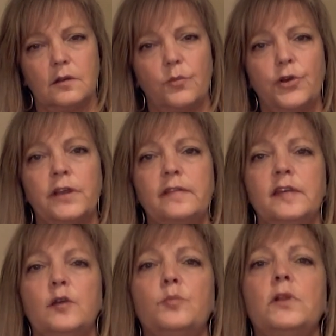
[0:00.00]
Breathe
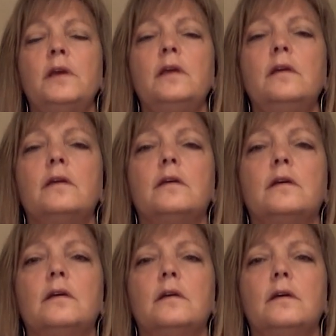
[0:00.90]
deeply
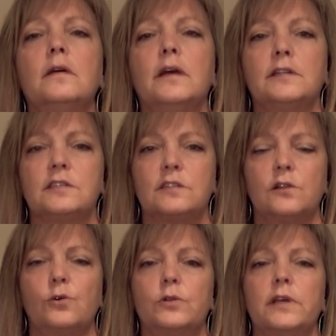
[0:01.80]
and
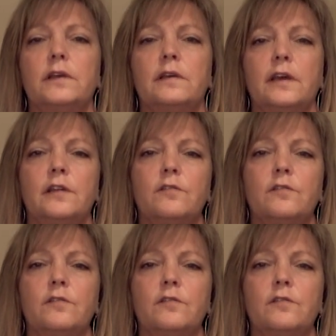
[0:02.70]
slowly, and